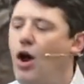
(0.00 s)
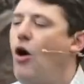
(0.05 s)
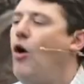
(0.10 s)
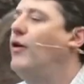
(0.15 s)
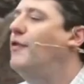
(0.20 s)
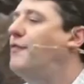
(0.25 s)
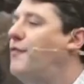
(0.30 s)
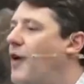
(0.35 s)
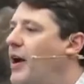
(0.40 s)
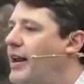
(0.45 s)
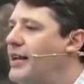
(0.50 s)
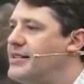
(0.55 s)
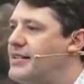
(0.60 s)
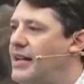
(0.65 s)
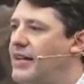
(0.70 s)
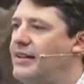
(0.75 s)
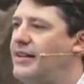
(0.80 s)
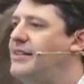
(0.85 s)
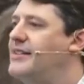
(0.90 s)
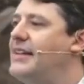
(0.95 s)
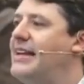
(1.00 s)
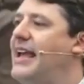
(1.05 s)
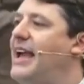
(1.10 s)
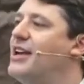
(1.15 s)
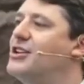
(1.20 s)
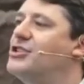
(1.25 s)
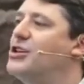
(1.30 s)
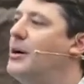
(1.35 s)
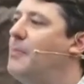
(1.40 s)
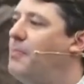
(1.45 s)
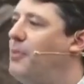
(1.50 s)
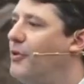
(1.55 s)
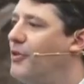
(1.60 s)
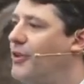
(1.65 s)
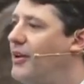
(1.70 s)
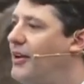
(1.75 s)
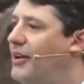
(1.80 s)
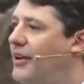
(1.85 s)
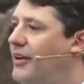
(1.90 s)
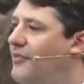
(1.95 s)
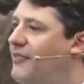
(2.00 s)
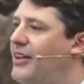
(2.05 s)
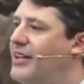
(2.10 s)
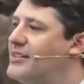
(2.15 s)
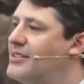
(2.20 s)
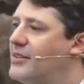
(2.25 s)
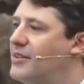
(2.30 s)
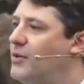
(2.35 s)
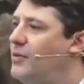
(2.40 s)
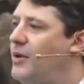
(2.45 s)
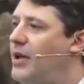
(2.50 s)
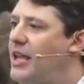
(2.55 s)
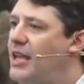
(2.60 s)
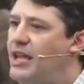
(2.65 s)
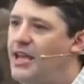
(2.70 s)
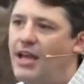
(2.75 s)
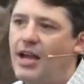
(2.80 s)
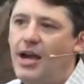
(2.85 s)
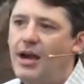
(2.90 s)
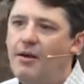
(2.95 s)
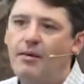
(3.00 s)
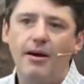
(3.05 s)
on Fridays, I like to catch up on the events of the week,